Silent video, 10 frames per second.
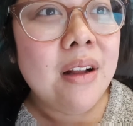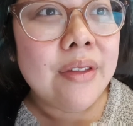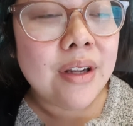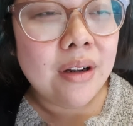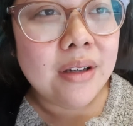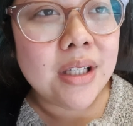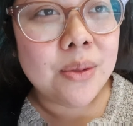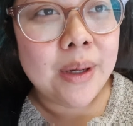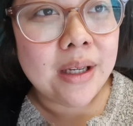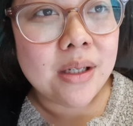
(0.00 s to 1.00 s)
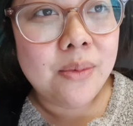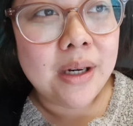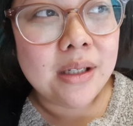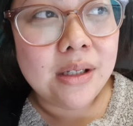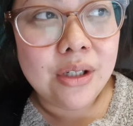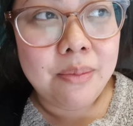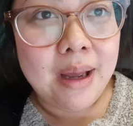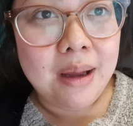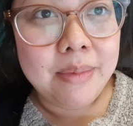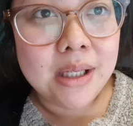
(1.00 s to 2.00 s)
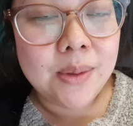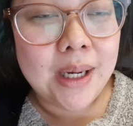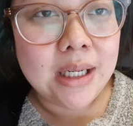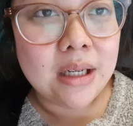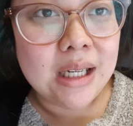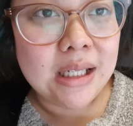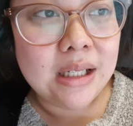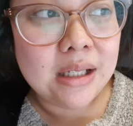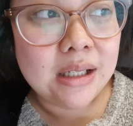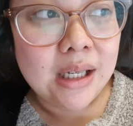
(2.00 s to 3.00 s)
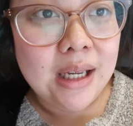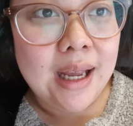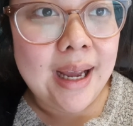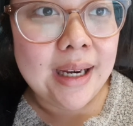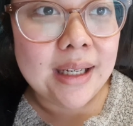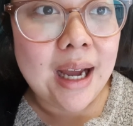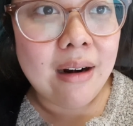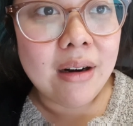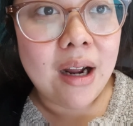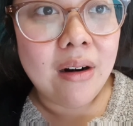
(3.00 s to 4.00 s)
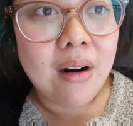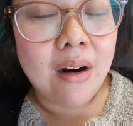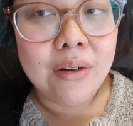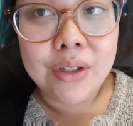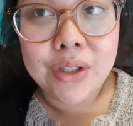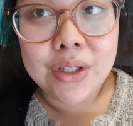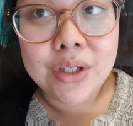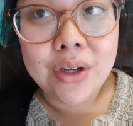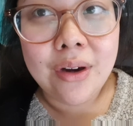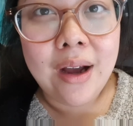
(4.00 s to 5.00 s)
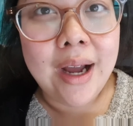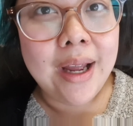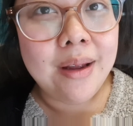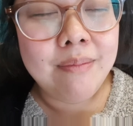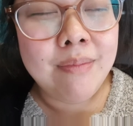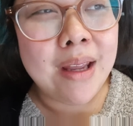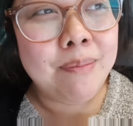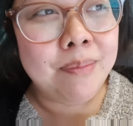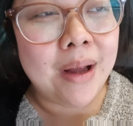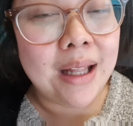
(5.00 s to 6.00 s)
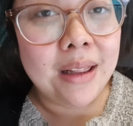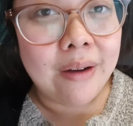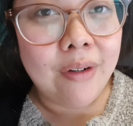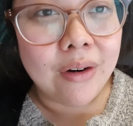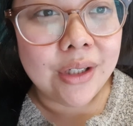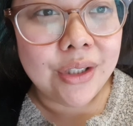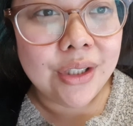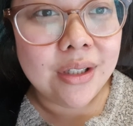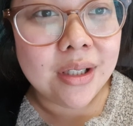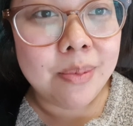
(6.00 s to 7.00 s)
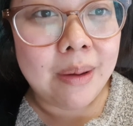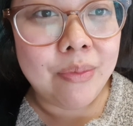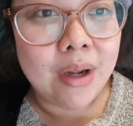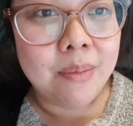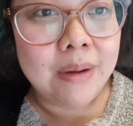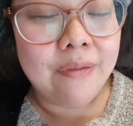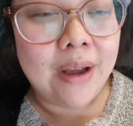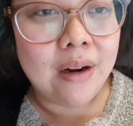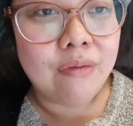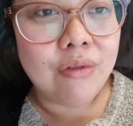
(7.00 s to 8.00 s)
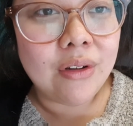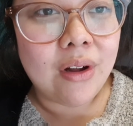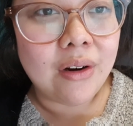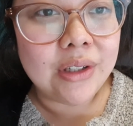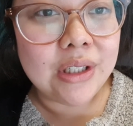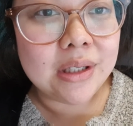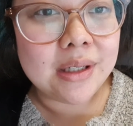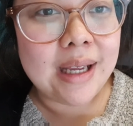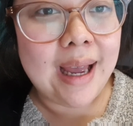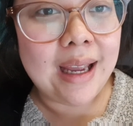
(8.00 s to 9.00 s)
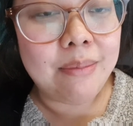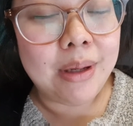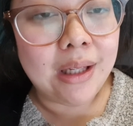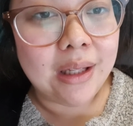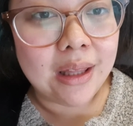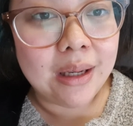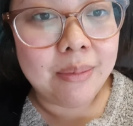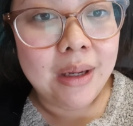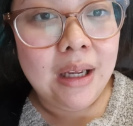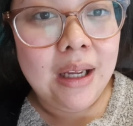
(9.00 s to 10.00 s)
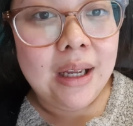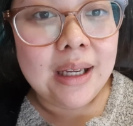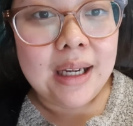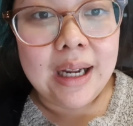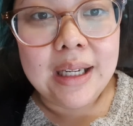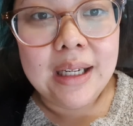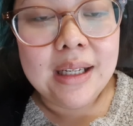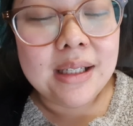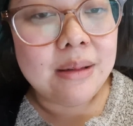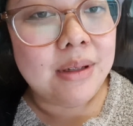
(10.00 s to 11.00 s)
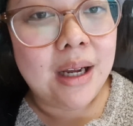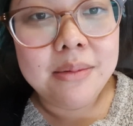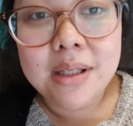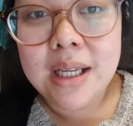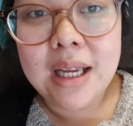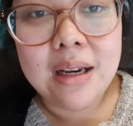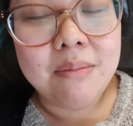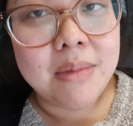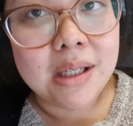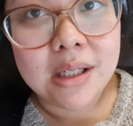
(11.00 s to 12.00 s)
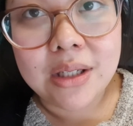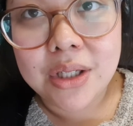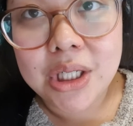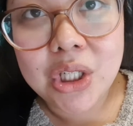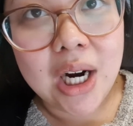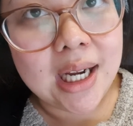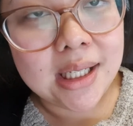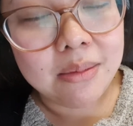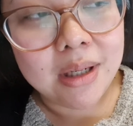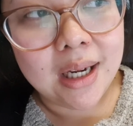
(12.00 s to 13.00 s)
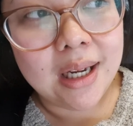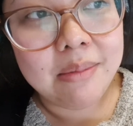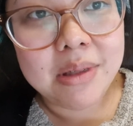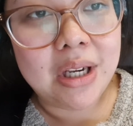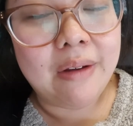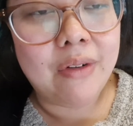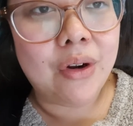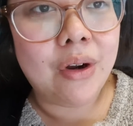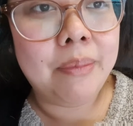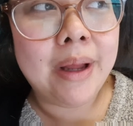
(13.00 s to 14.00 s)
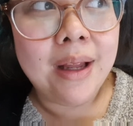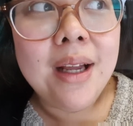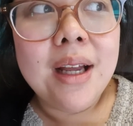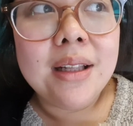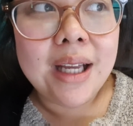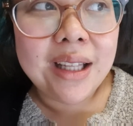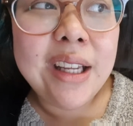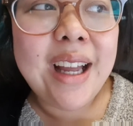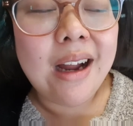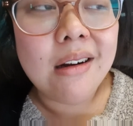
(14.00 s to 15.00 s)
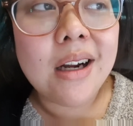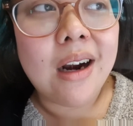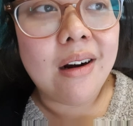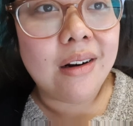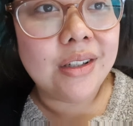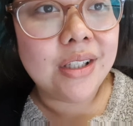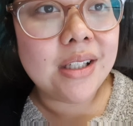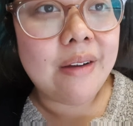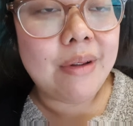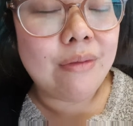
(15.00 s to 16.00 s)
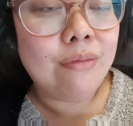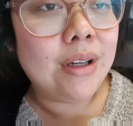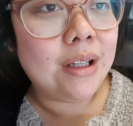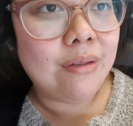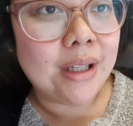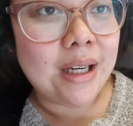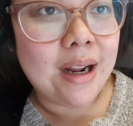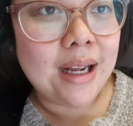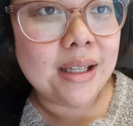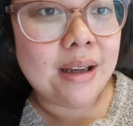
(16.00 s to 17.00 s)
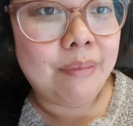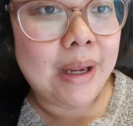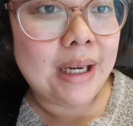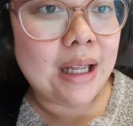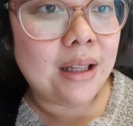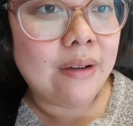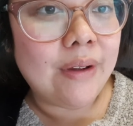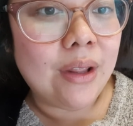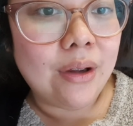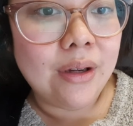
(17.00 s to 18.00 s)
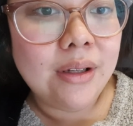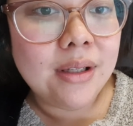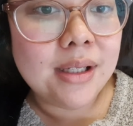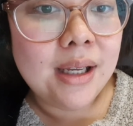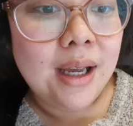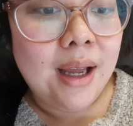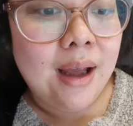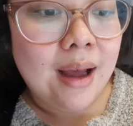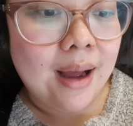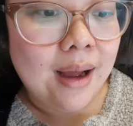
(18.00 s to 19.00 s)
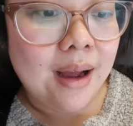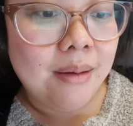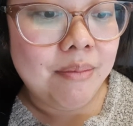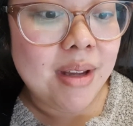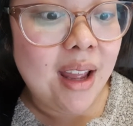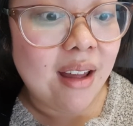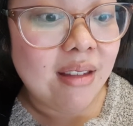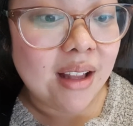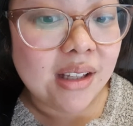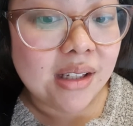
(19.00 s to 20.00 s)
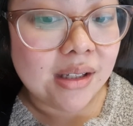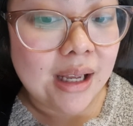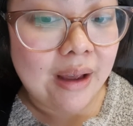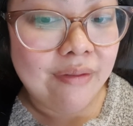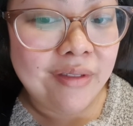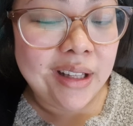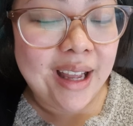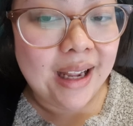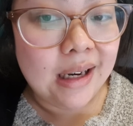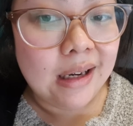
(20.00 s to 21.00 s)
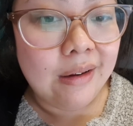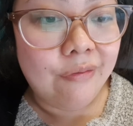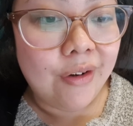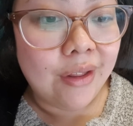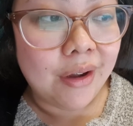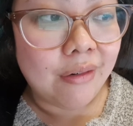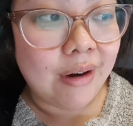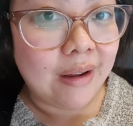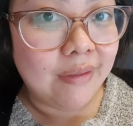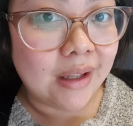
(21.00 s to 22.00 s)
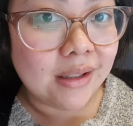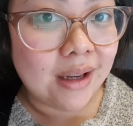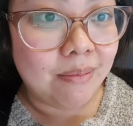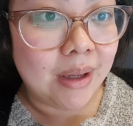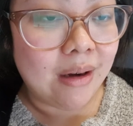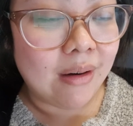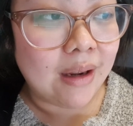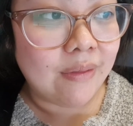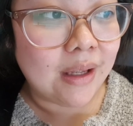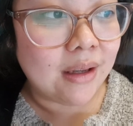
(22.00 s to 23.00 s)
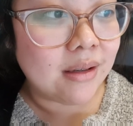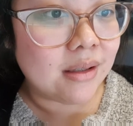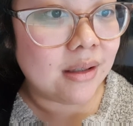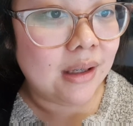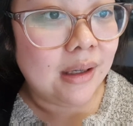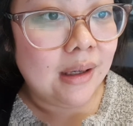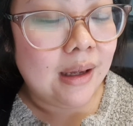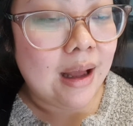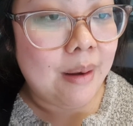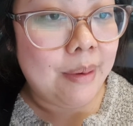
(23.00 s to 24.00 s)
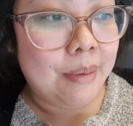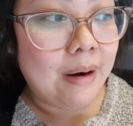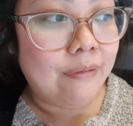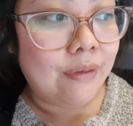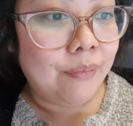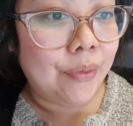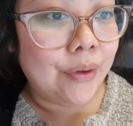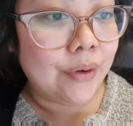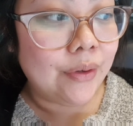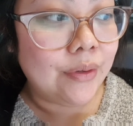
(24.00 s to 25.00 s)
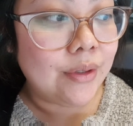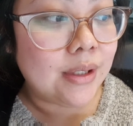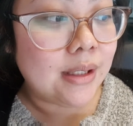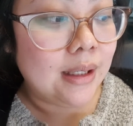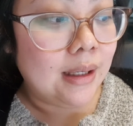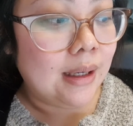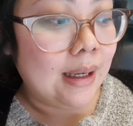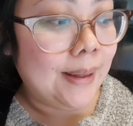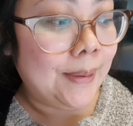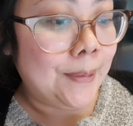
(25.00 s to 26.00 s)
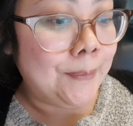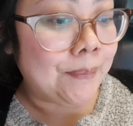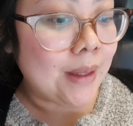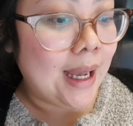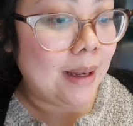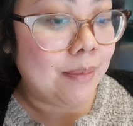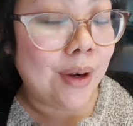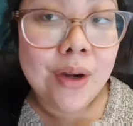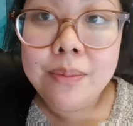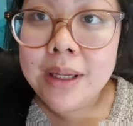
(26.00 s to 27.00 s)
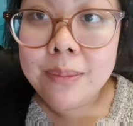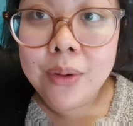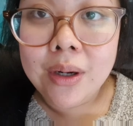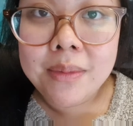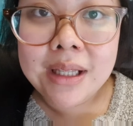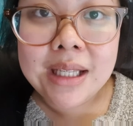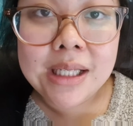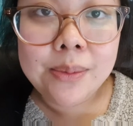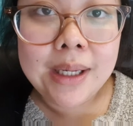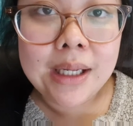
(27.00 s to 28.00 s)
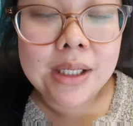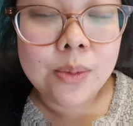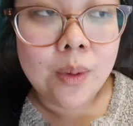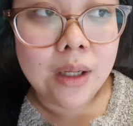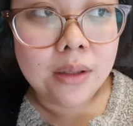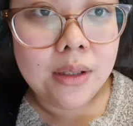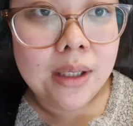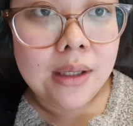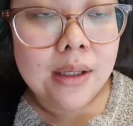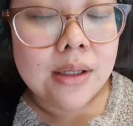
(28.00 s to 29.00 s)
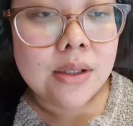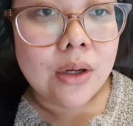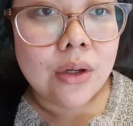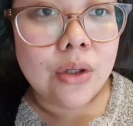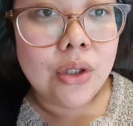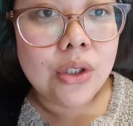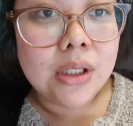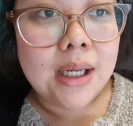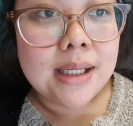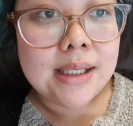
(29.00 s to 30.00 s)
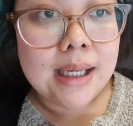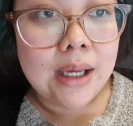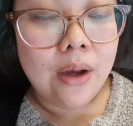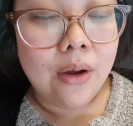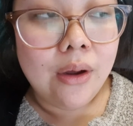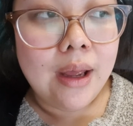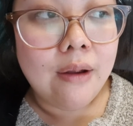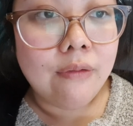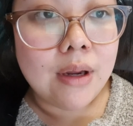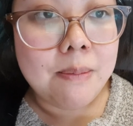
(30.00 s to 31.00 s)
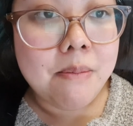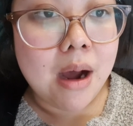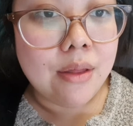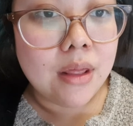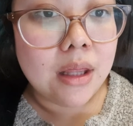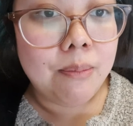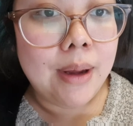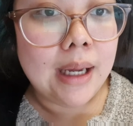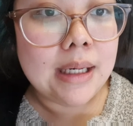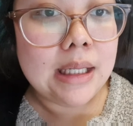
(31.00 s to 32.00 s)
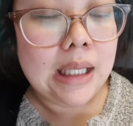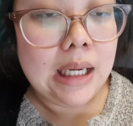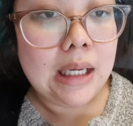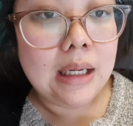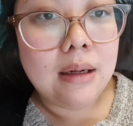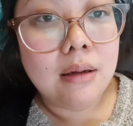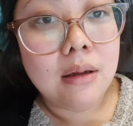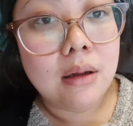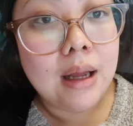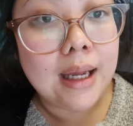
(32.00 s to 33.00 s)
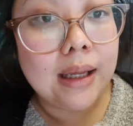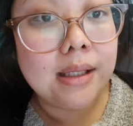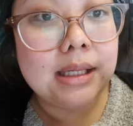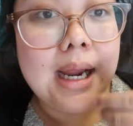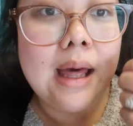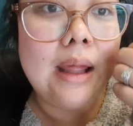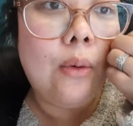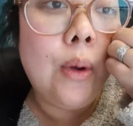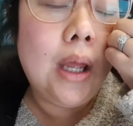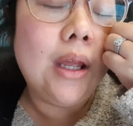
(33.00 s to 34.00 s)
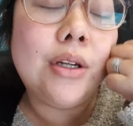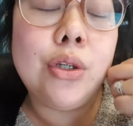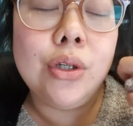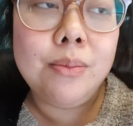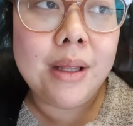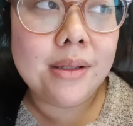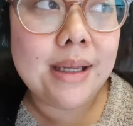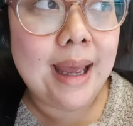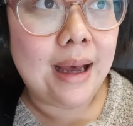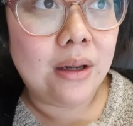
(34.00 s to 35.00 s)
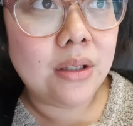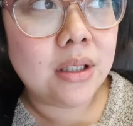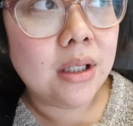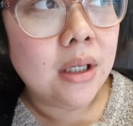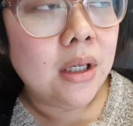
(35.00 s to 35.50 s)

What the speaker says: they're not as sweet as the ones in Japan, but it's quite nice. And Karakara oranges. So I love orange juice, but I'm not a big fan of real oranges because I hate peeling them and cutting it. And sometimes it's a hit and a miss because it's dry sometimes. You never know. But lately, Karakara oranges have been really, really nice. I've been loving those. But yeah, I haven't had any further cravings, like big cravings, apart from those. I had my OB appointment this week as well. So usually I see her every month, but I guess now that we're 2 months out,